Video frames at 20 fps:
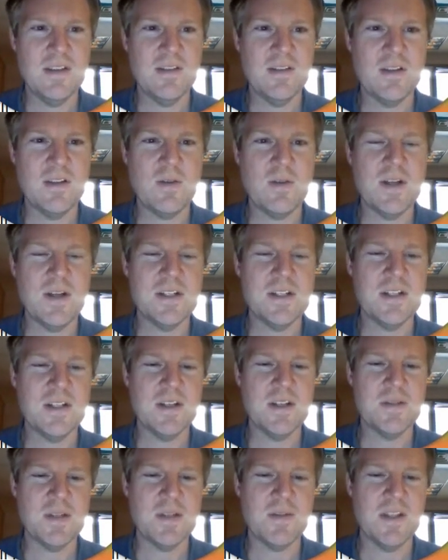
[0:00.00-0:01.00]
the question
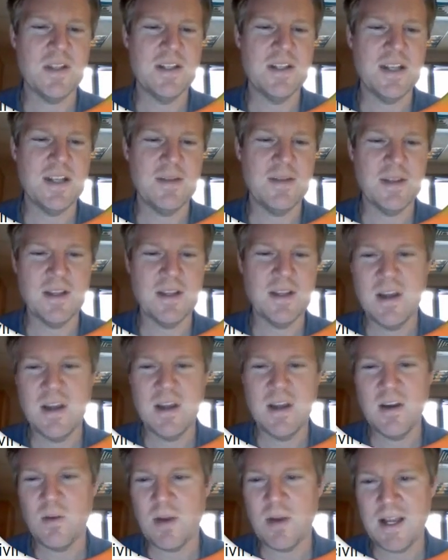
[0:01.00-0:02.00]
comes up all the time, like,
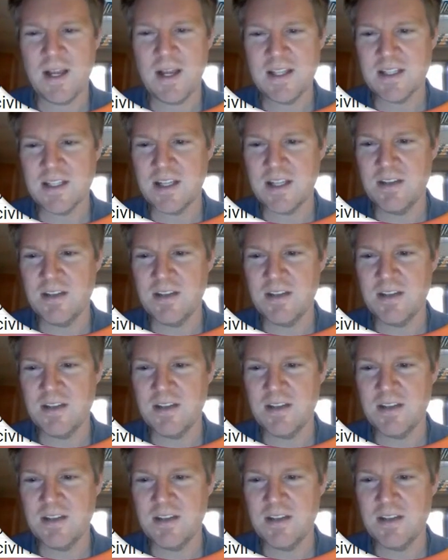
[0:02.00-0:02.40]
why is